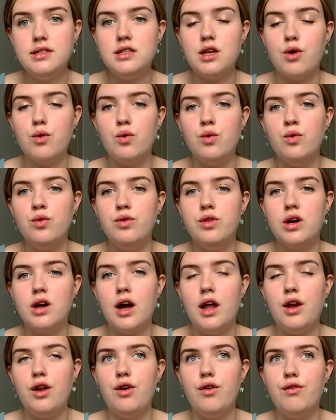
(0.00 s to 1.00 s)
So all the
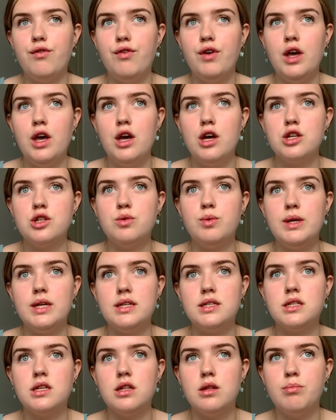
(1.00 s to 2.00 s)
kind of
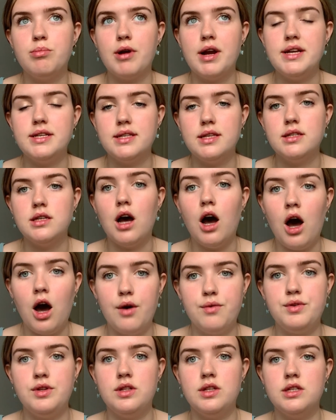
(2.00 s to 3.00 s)
tweaks to the braces
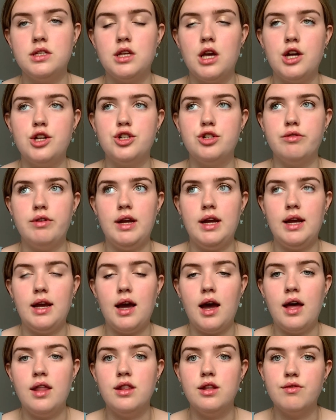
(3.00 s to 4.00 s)
after the surgery
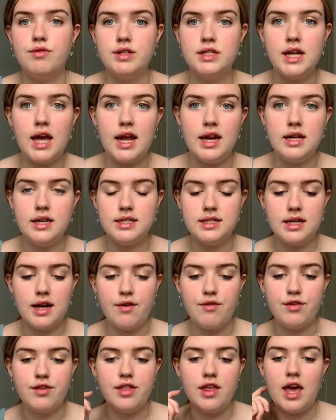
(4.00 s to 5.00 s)
and the retainers and
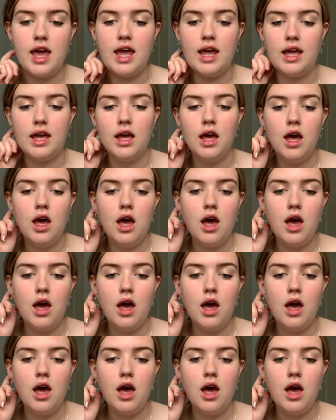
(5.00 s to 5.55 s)
everything,